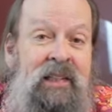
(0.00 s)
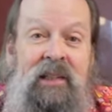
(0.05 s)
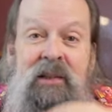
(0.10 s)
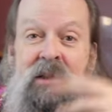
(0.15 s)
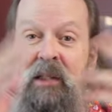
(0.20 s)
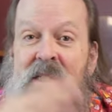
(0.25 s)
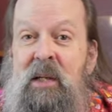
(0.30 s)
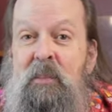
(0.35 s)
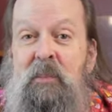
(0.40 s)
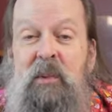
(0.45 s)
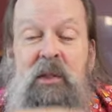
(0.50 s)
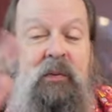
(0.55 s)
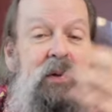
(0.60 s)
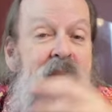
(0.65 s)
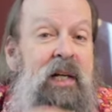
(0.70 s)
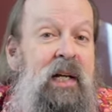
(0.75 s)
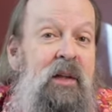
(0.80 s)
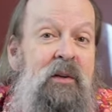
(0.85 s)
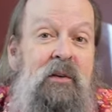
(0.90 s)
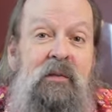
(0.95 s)
it's in
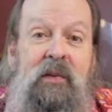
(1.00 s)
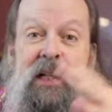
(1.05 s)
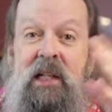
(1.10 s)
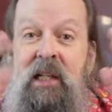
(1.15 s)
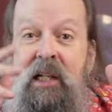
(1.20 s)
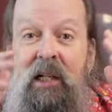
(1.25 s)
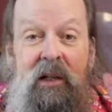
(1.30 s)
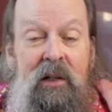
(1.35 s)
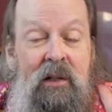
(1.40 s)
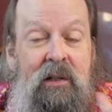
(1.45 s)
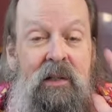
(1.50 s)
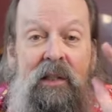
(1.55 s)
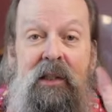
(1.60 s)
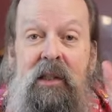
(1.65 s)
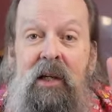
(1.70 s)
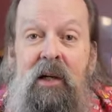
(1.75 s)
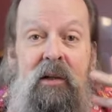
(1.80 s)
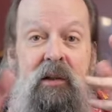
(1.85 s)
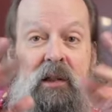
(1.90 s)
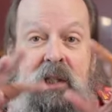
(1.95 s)
between other videos,
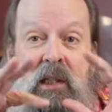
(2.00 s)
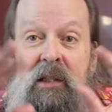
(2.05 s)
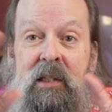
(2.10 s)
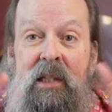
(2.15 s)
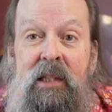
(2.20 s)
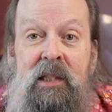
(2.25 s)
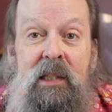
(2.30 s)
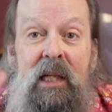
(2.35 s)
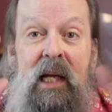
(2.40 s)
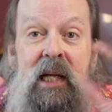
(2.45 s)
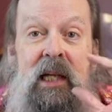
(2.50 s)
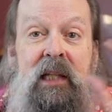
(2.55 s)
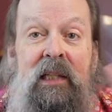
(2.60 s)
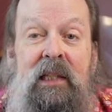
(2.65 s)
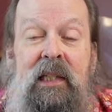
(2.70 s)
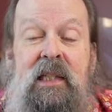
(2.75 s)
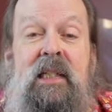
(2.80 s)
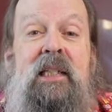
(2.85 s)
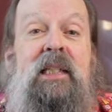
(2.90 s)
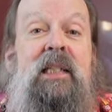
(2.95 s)
so this is like a
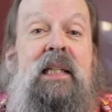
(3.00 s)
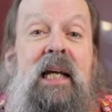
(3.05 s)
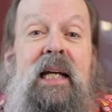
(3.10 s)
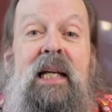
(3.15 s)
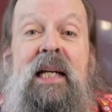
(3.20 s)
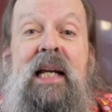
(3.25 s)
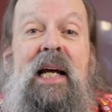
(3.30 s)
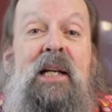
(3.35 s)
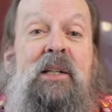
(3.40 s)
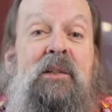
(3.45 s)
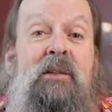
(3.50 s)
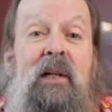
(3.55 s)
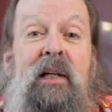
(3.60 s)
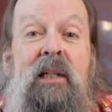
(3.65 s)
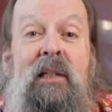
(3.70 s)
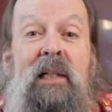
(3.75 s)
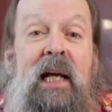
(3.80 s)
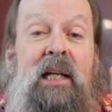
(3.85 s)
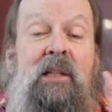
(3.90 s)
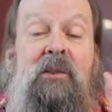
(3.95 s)
this is like an extra
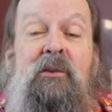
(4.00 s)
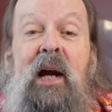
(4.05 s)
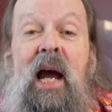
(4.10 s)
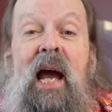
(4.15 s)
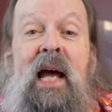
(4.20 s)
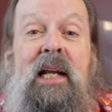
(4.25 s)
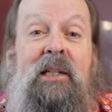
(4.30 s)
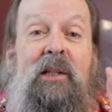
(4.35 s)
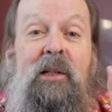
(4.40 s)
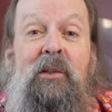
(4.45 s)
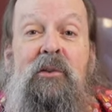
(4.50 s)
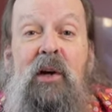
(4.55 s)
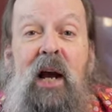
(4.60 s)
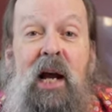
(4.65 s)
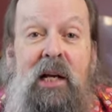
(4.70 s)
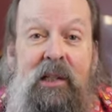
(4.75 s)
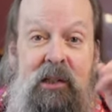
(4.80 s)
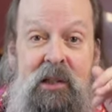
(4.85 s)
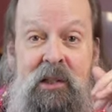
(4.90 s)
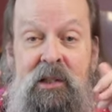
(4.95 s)
extra added
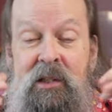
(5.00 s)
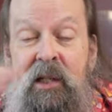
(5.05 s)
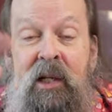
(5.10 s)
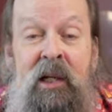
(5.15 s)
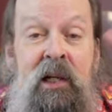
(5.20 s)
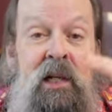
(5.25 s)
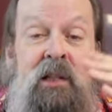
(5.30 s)
attractions.